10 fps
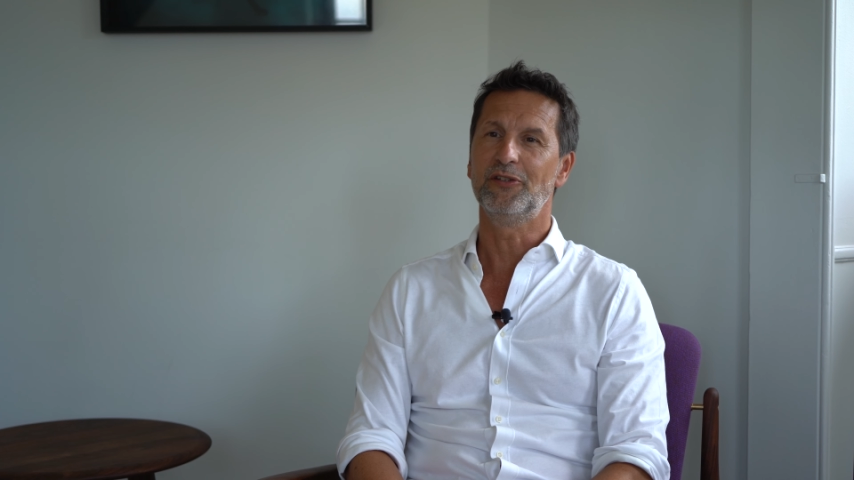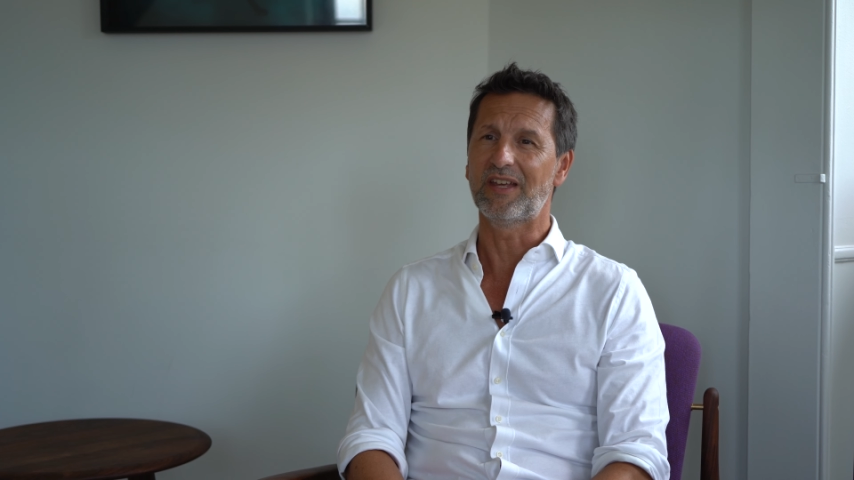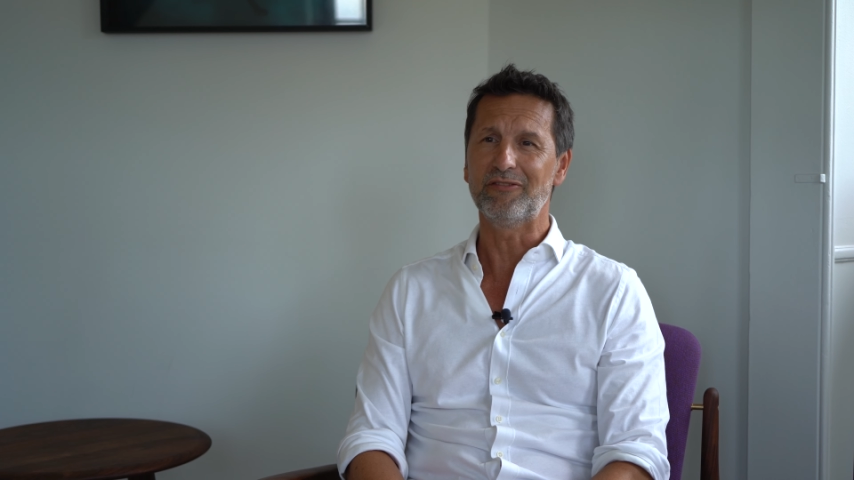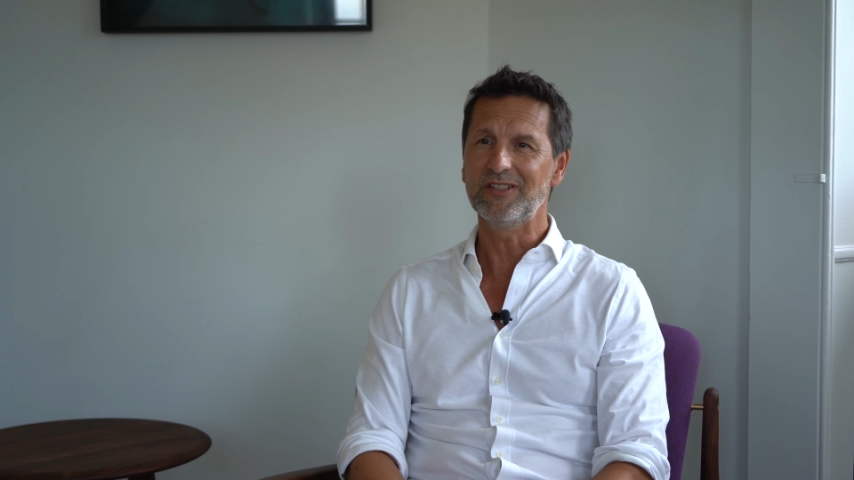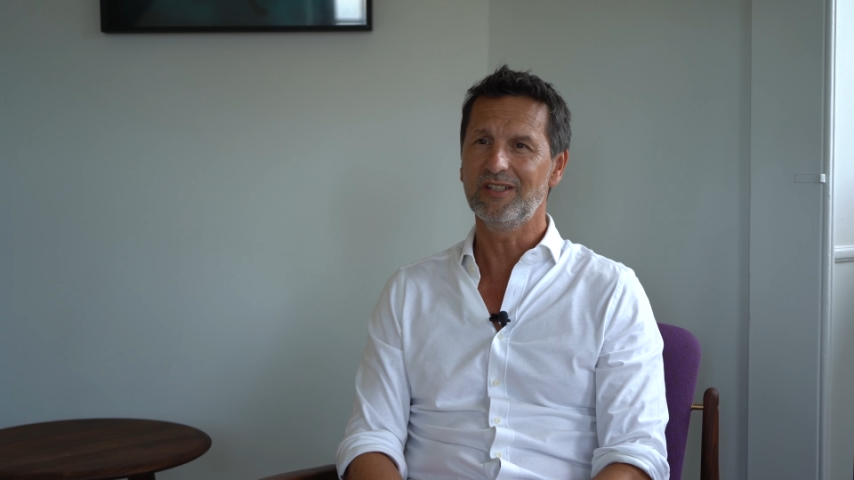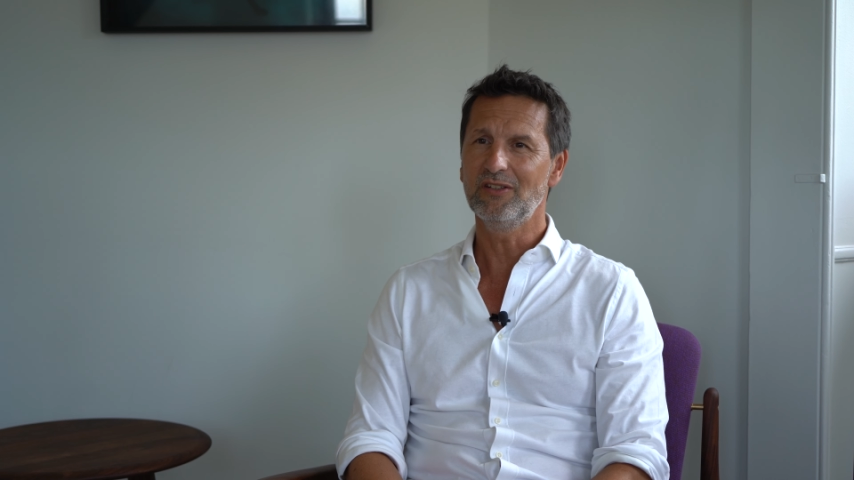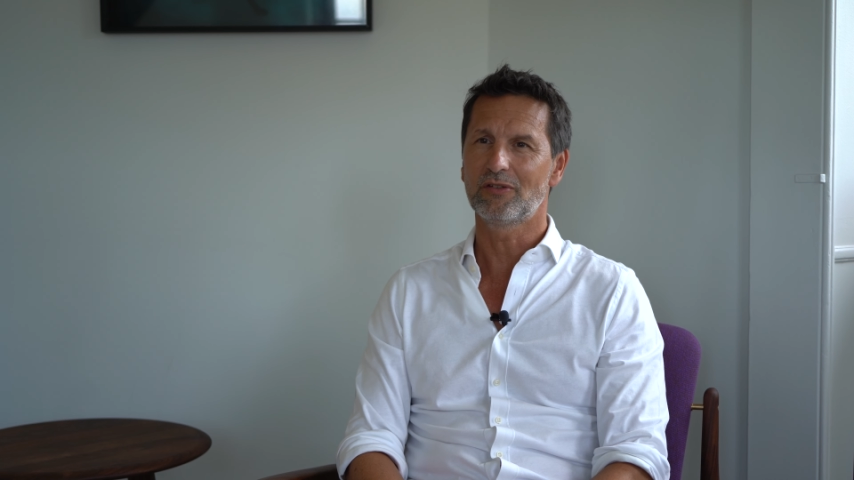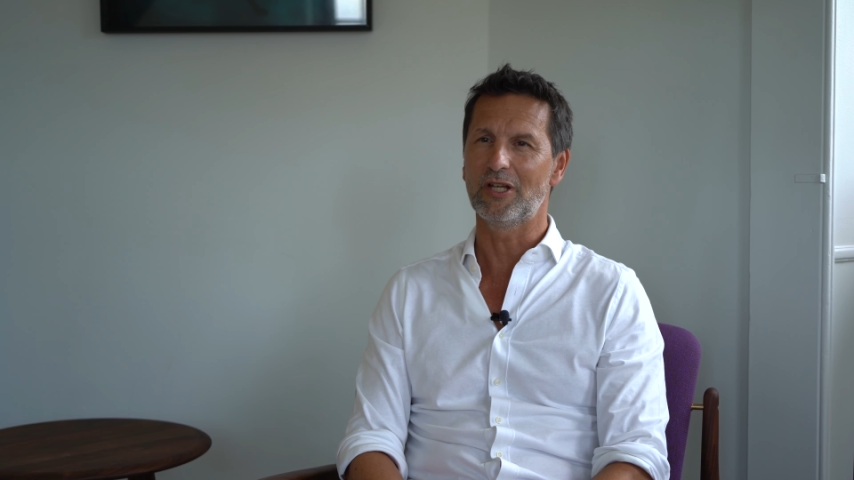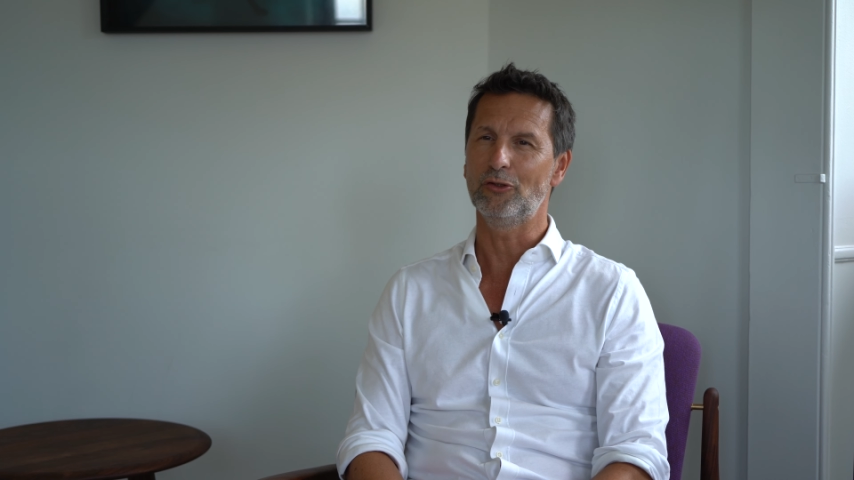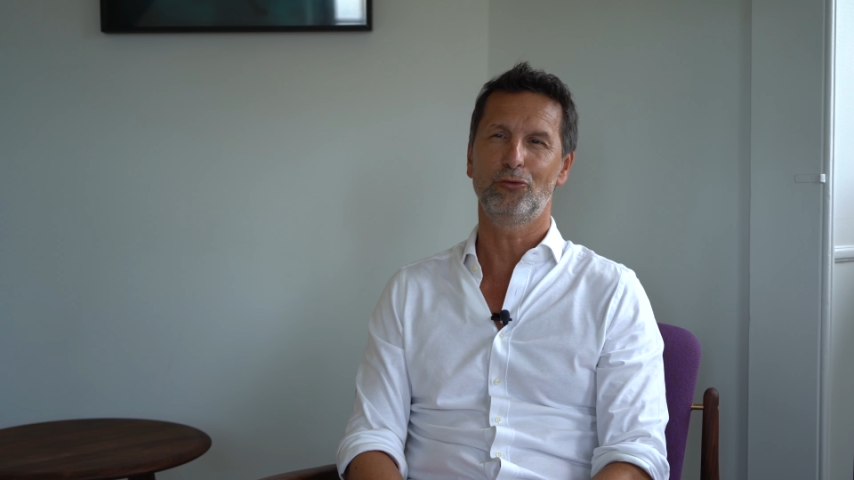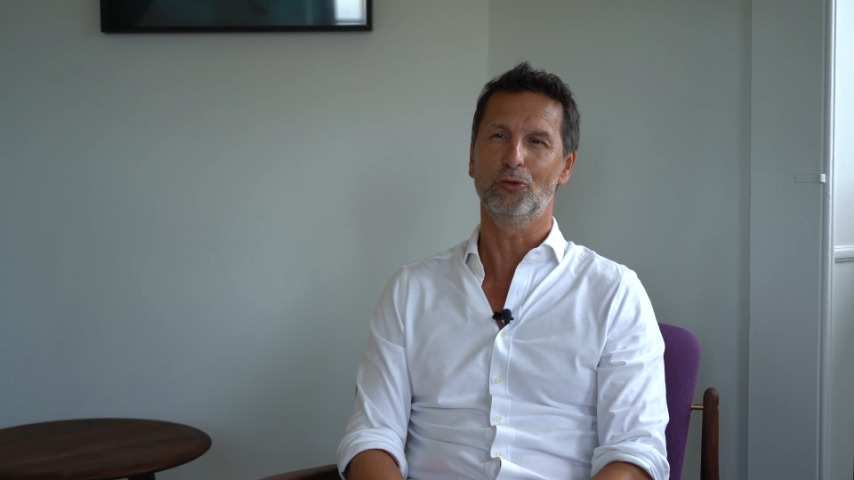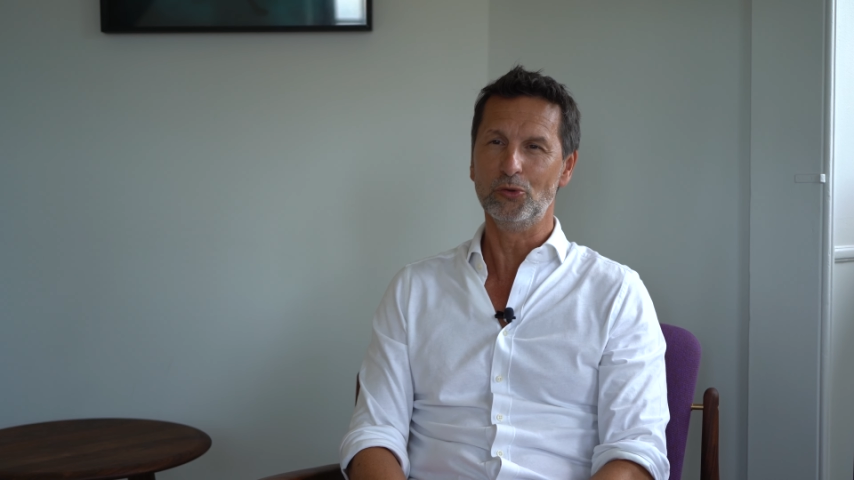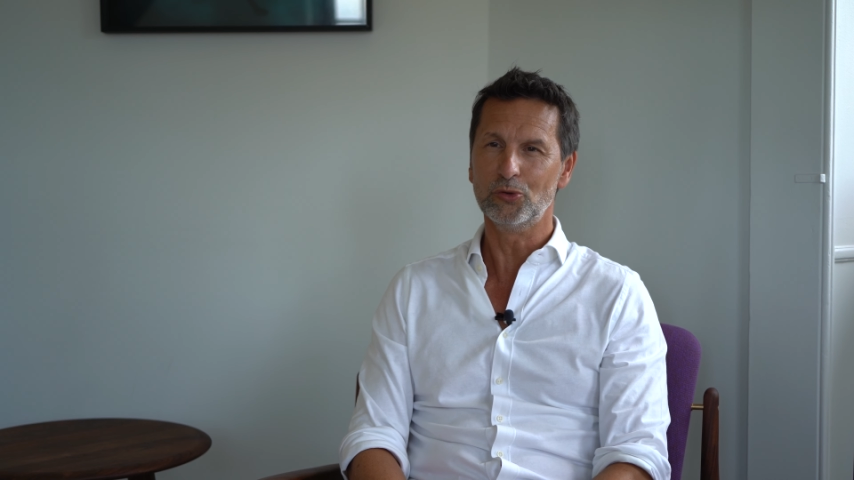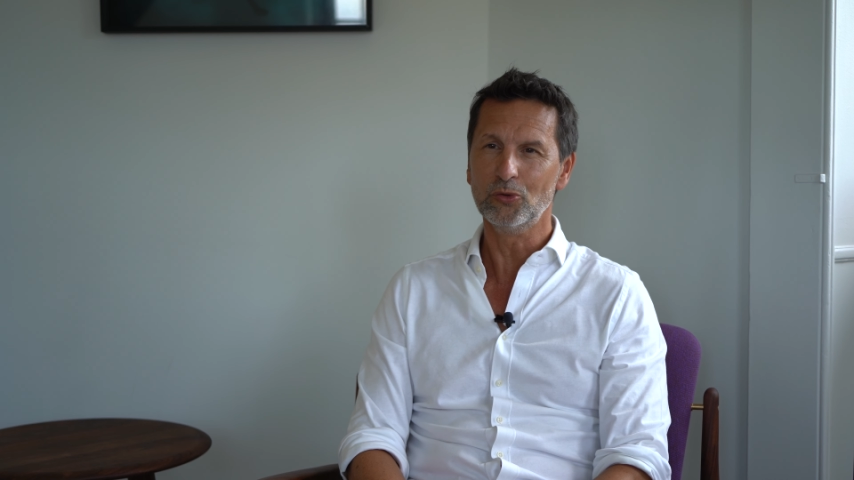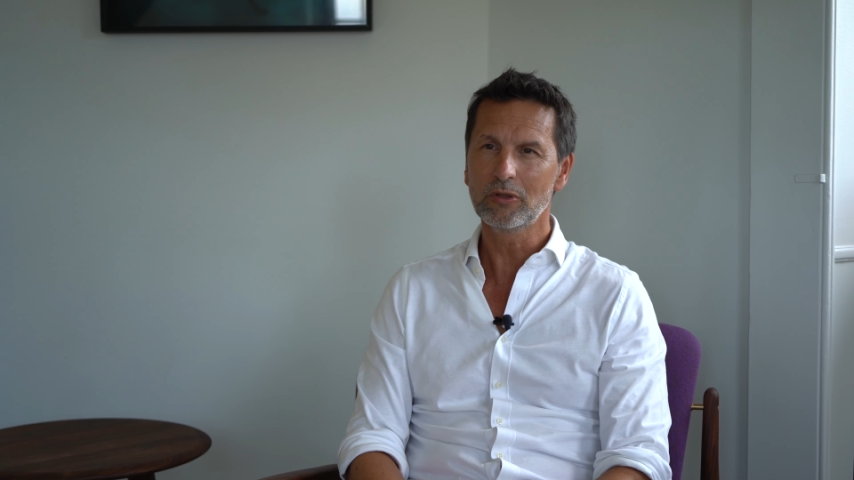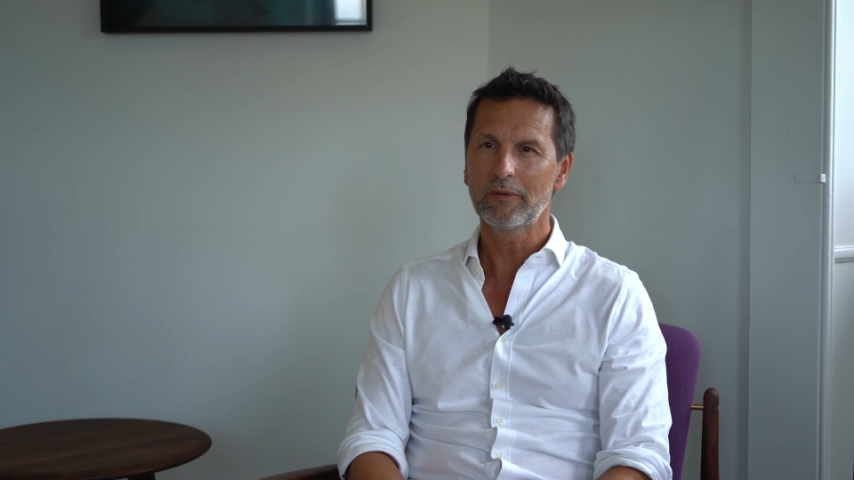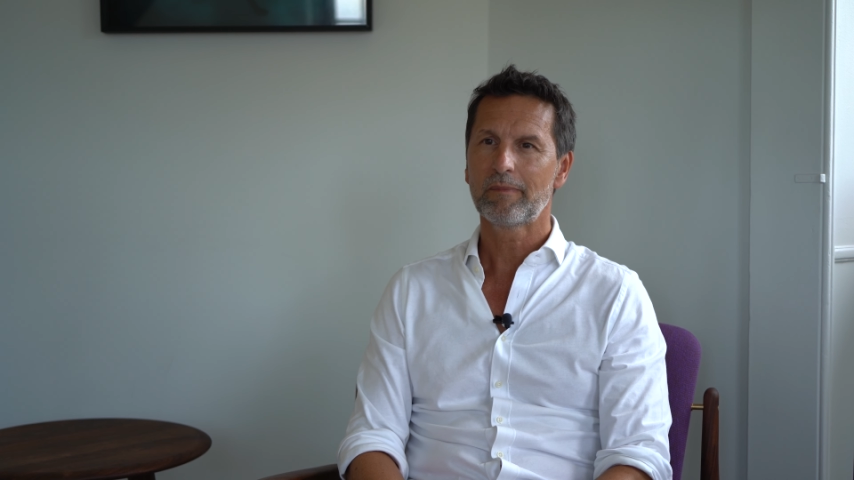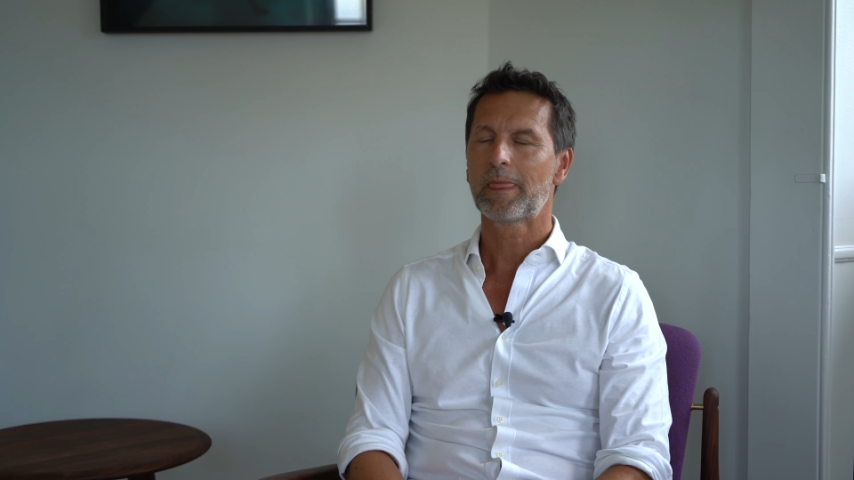70s. They're so cool.